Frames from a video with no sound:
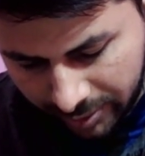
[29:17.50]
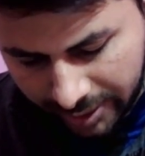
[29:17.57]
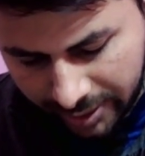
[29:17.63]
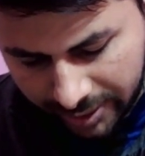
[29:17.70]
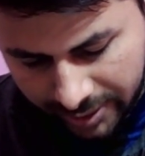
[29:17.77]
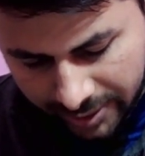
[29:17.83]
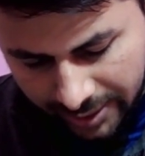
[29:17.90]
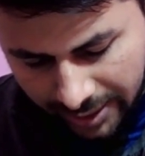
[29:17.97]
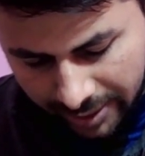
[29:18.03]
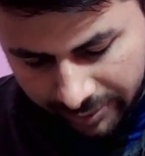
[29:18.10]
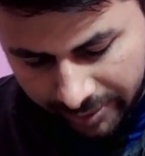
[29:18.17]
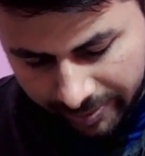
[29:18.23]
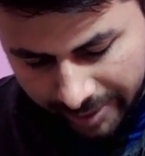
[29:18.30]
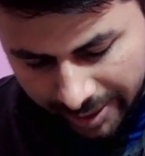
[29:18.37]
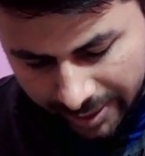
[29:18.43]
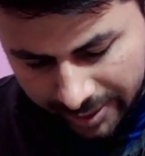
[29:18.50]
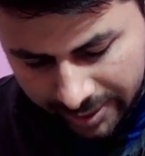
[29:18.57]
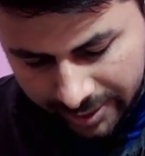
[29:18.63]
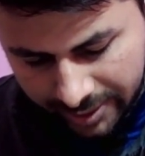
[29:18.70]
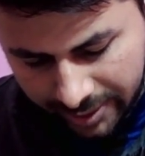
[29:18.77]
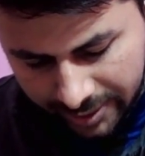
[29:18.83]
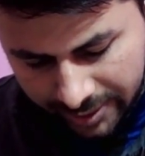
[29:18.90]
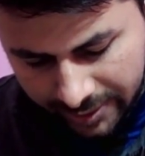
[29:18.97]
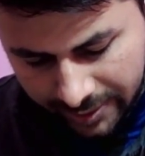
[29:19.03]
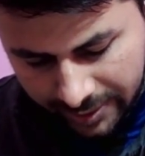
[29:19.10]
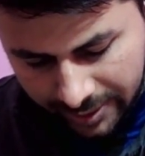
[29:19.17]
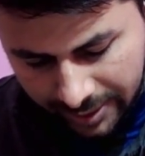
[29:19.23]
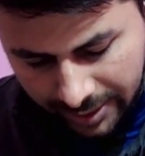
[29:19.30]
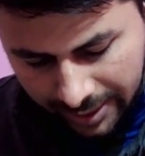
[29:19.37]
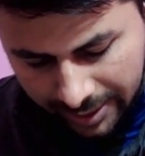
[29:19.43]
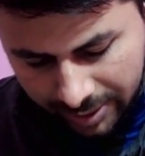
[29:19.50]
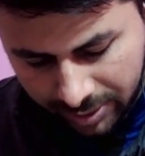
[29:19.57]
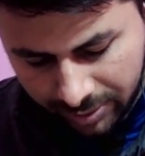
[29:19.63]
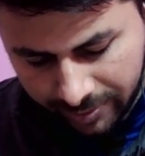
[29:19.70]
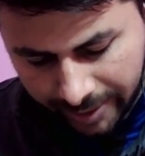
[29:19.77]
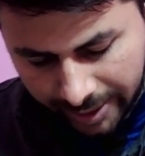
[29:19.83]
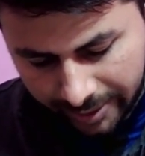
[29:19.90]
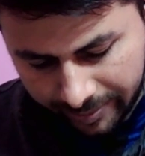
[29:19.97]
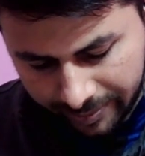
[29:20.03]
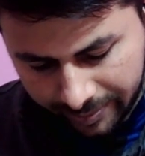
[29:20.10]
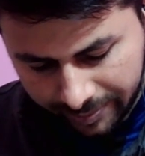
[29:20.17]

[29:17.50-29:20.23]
Okay, this is R1 bar, this is R2 bar.